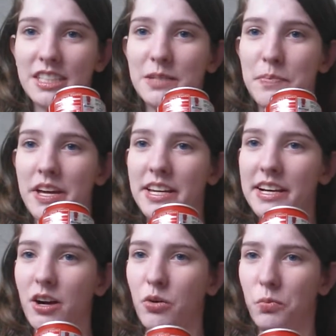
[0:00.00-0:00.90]

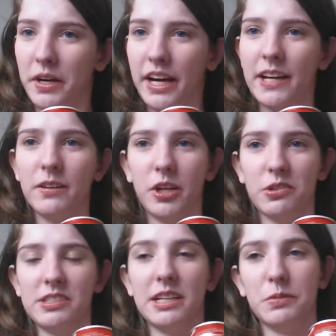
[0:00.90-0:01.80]
depending on what kind of
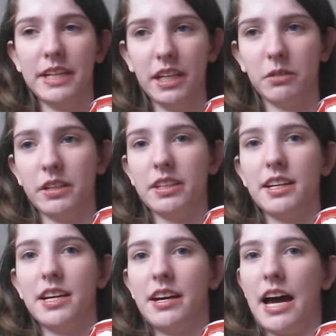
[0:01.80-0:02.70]
ghosts they were dealing with.
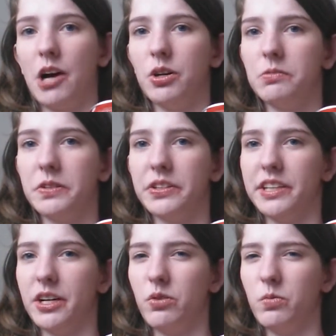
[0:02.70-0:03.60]
However,
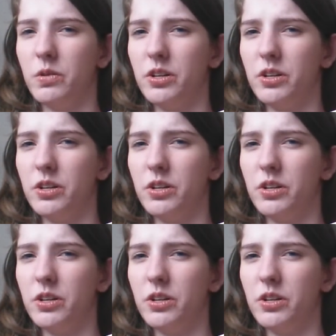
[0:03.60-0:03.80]
there